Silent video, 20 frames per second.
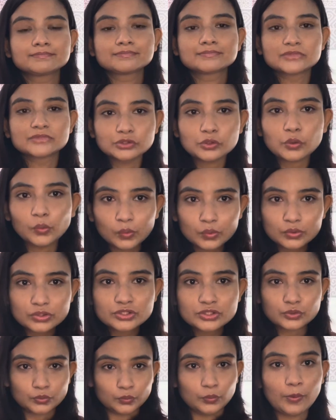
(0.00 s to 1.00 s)

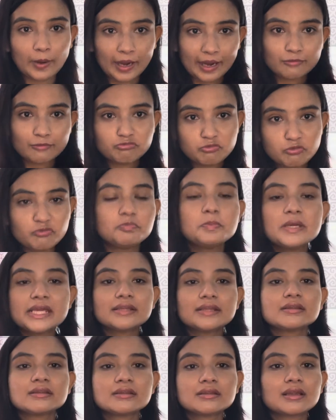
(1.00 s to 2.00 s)
those who have
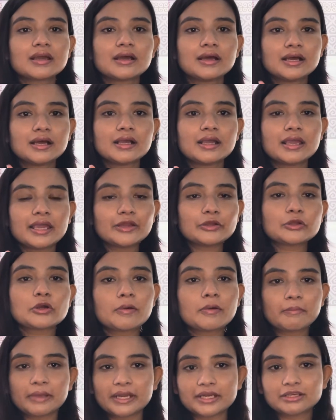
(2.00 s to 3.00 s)
been in
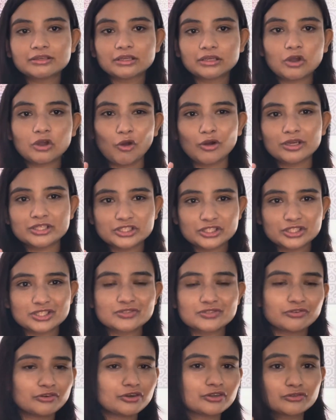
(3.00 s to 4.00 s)
your medical colleges
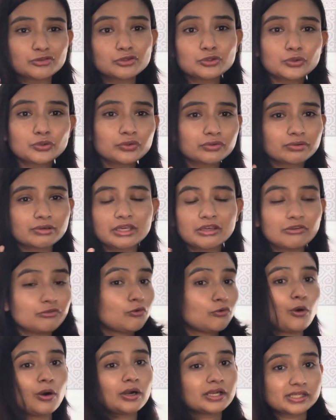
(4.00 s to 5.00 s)
for two, three,
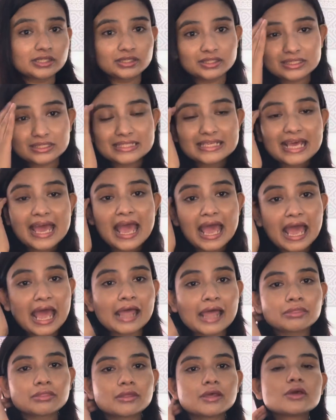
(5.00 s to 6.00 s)
four years
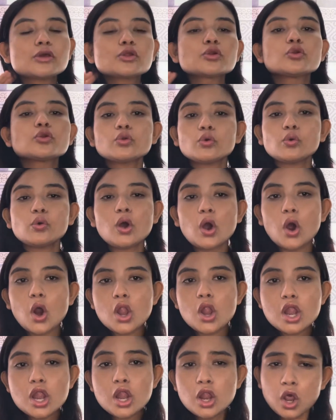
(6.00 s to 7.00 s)
and they know a
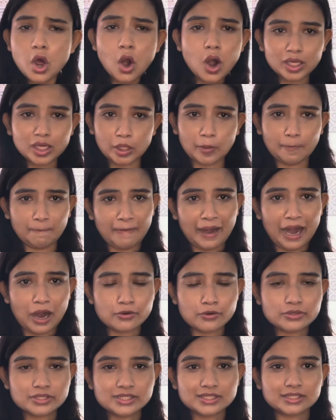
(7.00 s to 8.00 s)
lot
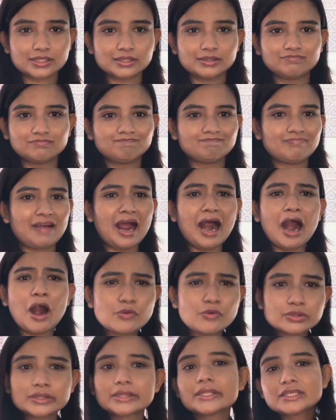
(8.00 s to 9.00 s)
about
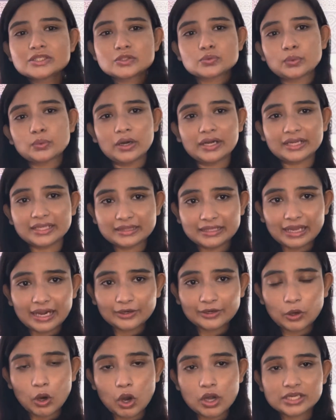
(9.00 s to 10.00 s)
how things work in
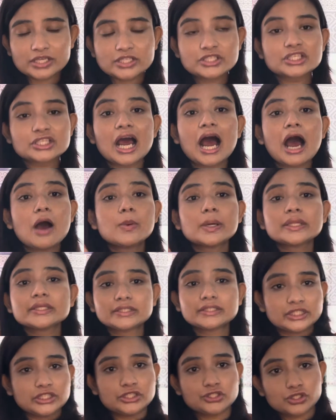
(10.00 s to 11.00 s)
that college, how are the
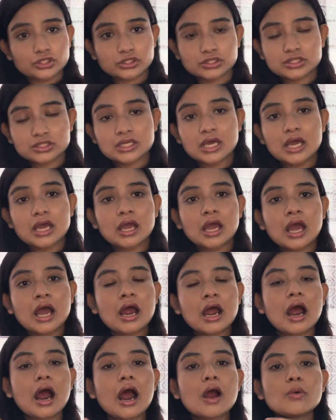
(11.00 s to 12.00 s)
teachers,
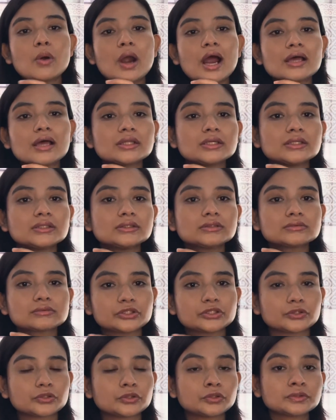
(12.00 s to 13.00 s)
how are the,
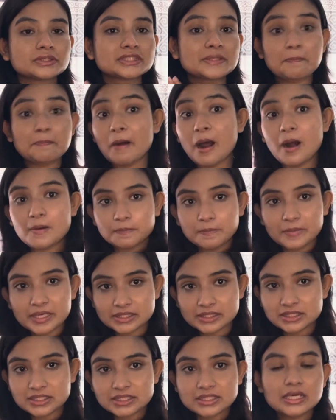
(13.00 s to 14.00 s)
you know,
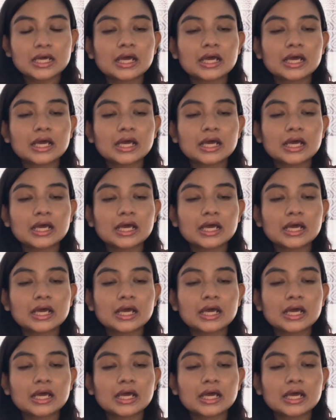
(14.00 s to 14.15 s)
departments